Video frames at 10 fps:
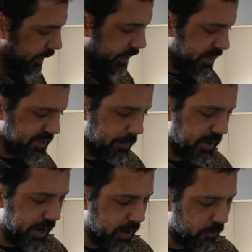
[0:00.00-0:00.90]
is I'm
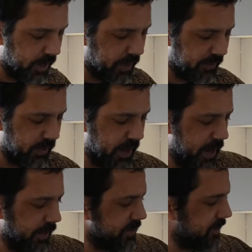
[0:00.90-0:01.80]
aerating the
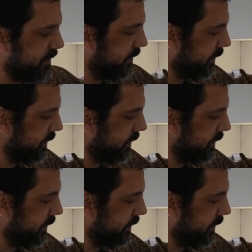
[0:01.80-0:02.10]
eggs,